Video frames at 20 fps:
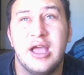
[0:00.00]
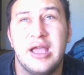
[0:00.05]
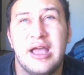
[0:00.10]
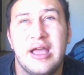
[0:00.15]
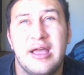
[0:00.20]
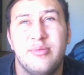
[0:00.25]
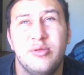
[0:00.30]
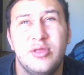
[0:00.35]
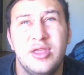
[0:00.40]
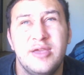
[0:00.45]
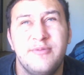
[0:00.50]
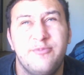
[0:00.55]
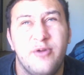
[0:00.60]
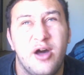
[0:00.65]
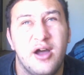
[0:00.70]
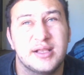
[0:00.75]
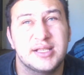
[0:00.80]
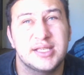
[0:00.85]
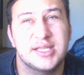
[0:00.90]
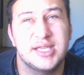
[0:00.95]
I believe
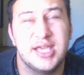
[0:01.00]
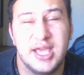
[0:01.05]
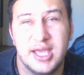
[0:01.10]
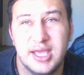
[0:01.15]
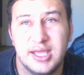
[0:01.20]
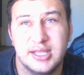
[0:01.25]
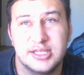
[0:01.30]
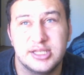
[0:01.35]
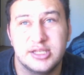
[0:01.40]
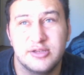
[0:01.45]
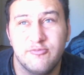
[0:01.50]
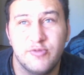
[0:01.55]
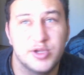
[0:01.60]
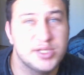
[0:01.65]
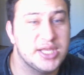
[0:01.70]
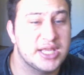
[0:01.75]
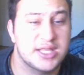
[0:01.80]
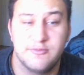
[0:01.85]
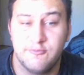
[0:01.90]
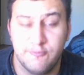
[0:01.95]
Fox Kids was
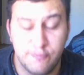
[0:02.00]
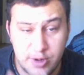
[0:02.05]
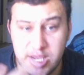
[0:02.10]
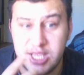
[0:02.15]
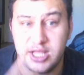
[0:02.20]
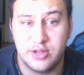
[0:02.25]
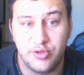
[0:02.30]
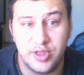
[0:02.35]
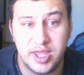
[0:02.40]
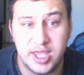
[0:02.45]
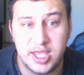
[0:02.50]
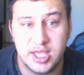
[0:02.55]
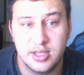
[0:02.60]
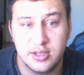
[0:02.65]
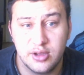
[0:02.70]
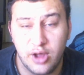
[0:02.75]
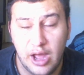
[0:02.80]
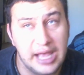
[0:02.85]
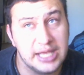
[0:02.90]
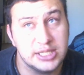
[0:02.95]
like weekly
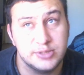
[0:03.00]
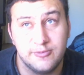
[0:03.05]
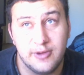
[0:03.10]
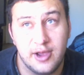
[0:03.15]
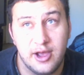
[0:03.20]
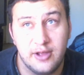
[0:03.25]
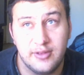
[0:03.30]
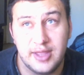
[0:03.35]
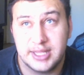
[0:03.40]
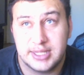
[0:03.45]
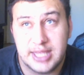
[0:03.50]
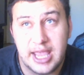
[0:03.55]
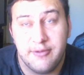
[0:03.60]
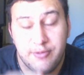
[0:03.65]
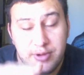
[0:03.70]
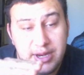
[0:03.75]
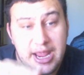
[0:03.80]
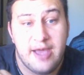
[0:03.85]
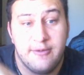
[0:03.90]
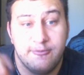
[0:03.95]
as well. Like, they
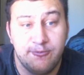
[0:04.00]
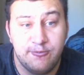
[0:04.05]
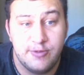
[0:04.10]
would have